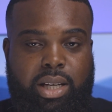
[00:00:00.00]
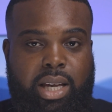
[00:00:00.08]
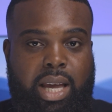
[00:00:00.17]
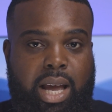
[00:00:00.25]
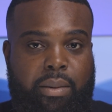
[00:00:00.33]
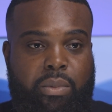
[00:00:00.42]

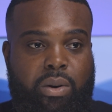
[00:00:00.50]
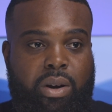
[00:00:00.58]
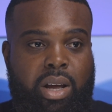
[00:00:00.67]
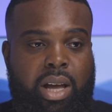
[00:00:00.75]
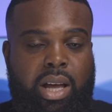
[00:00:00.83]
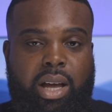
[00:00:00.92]

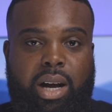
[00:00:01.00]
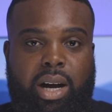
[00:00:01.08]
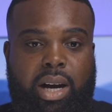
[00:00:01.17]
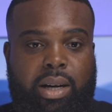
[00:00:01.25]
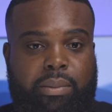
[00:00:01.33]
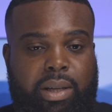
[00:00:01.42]
camera
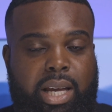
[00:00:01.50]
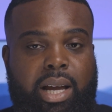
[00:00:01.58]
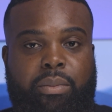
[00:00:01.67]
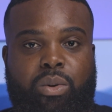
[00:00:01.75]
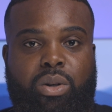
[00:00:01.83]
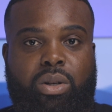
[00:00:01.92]

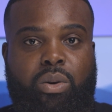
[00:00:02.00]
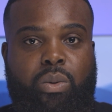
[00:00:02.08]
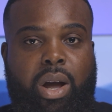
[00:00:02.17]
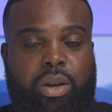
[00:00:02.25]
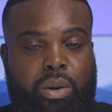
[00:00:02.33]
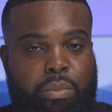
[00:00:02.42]

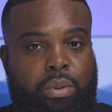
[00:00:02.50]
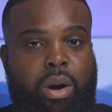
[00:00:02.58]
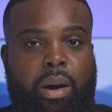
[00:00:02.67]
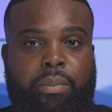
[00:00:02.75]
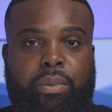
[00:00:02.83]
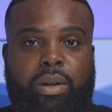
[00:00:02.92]
around your
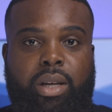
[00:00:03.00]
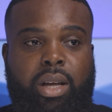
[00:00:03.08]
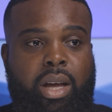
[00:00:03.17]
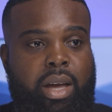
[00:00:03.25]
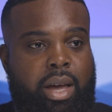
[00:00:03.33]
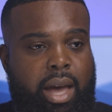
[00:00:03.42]

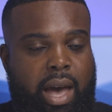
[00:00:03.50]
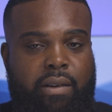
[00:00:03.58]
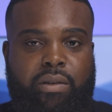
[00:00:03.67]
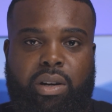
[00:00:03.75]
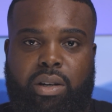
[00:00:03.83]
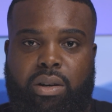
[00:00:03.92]
property,
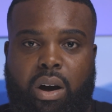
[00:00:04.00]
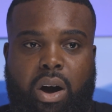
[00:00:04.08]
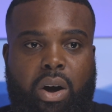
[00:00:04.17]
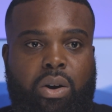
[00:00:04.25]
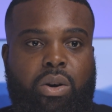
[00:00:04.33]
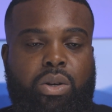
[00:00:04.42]
having a
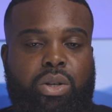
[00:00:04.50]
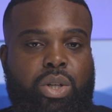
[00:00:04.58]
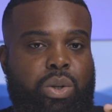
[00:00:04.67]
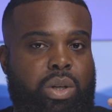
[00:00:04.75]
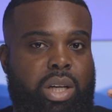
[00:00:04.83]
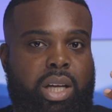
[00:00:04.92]
dog on
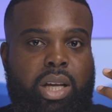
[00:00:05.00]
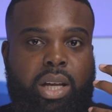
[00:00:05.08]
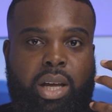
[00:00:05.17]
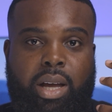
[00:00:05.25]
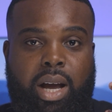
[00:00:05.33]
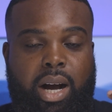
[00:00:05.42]
duty,
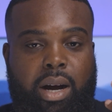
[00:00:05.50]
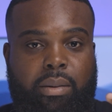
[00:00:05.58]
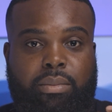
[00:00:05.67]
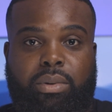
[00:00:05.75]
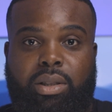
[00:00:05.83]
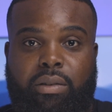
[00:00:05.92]

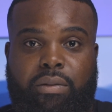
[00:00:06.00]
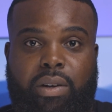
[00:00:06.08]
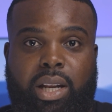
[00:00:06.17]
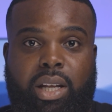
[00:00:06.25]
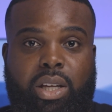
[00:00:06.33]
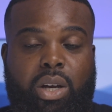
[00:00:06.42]

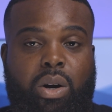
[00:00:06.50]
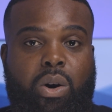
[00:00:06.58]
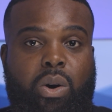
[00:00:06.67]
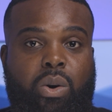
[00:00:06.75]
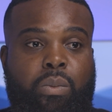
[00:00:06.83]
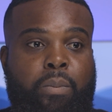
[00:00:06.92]
defending your
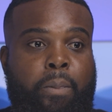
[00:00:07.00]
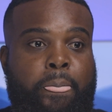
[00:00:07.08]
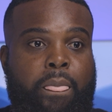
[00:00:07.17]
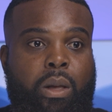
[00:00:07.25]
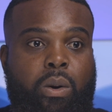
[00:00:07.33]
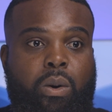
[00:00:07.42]
home,
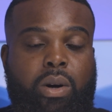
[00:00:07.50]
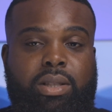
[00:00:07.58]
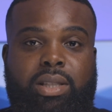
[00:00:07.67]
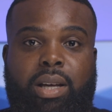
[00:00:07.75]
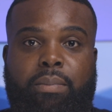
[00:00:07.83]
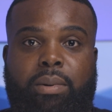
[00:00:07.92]
or
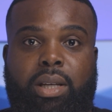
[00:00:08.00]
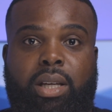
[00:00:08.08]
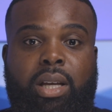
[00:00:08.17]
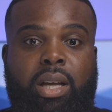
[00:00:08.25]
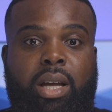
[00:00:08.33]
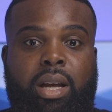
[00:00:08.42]

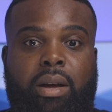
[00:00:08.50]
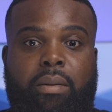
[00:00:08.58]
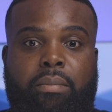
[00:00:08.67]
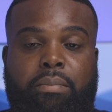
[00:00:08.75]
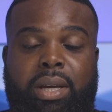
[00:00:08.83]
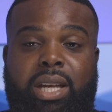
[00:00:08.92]
simply
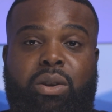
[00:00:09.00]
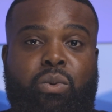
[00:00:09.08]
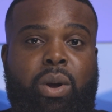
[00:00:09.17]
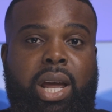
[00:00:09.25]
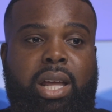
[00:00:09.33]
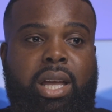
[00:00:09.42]

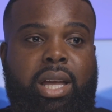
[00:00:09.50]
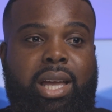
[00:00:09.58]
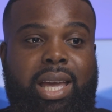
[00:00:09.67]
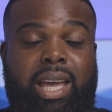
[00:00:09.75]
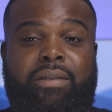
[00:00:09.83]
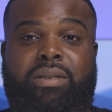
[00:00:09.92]
being ready
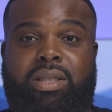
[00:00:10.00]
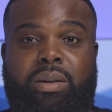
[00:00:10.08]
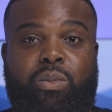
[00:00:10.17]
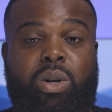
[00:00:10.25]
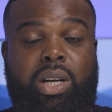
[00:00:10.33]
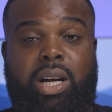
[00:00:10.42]
if
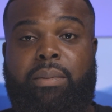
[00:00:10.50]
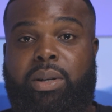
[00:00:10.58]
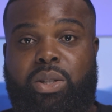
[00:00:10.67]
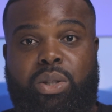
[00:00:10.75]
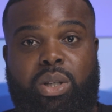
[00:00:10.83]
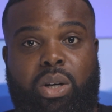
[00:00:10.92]
someone come
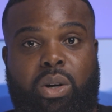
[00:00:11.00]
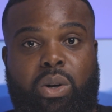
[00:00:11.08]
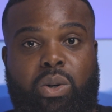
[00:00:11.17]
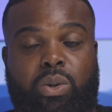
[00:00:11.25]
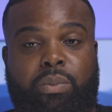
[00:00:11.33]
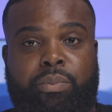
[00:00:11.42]
into your
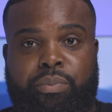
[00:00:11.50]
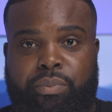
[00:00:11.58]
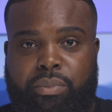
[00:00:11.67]
home